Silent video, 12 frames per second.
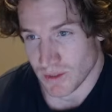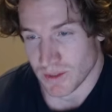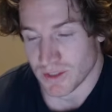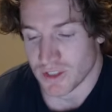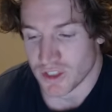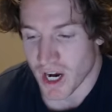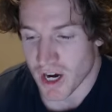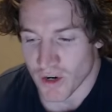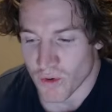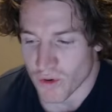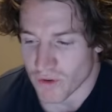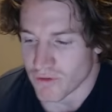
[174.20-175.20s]

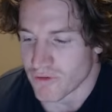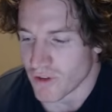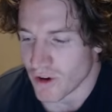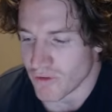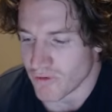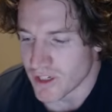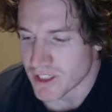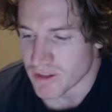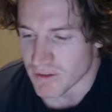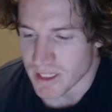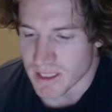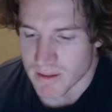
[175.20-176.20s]
juggernaut of
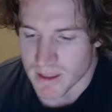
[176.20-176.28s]
victory